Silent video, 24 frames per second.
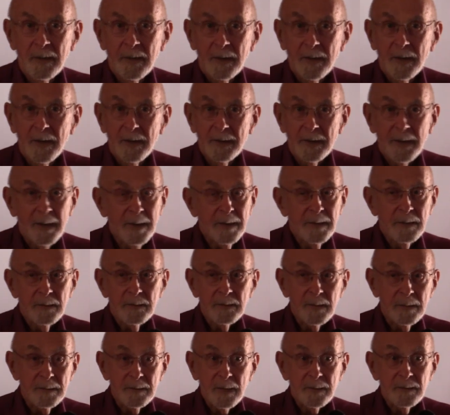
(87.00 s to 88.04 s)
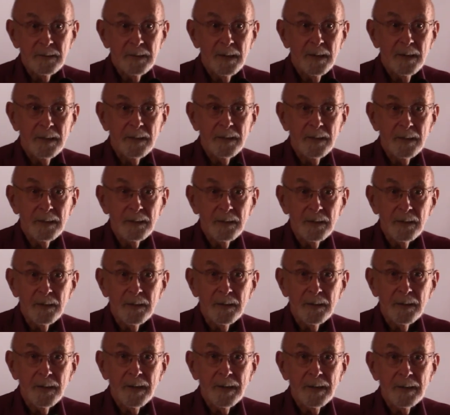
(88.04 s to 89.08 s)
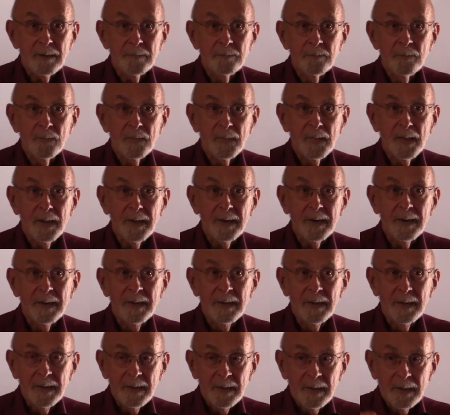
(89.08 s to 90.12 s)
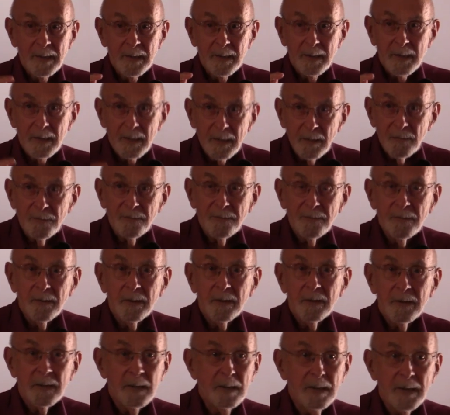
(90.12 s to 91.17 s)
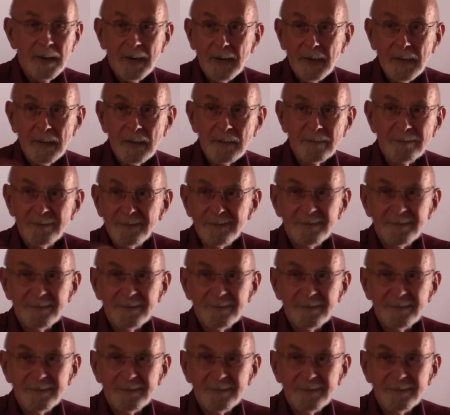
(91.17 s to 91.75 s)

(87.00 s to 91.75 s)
And that is, as I said, I think the other day, that if in any